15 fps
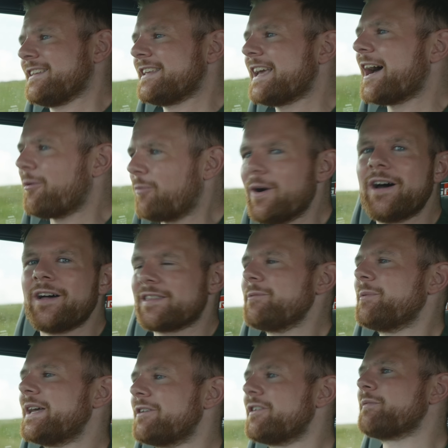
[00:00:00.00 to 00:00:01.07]
yeah, worthy
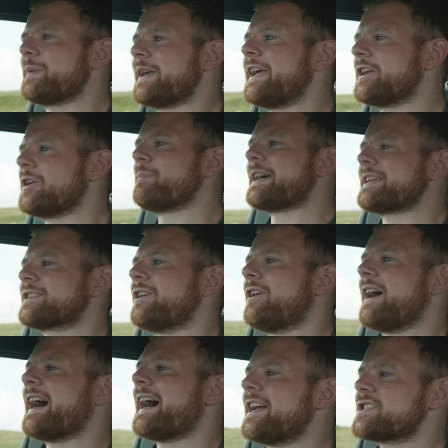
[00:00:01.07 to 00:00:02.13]
winner of being your best
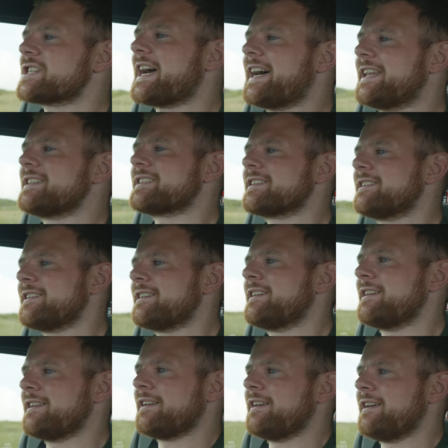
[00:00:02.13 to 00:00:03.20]
hot hatch, and
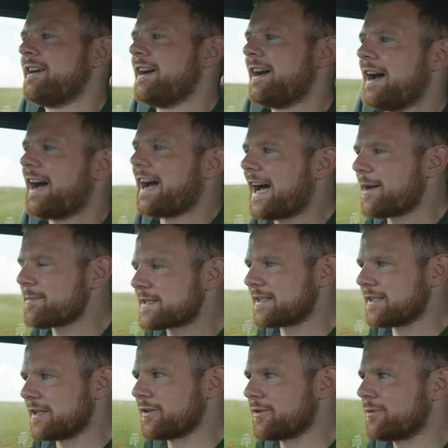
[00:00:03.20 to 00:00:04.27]

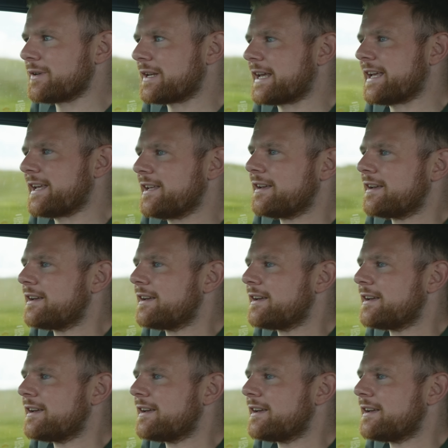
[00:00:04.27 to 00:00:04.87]
absolutely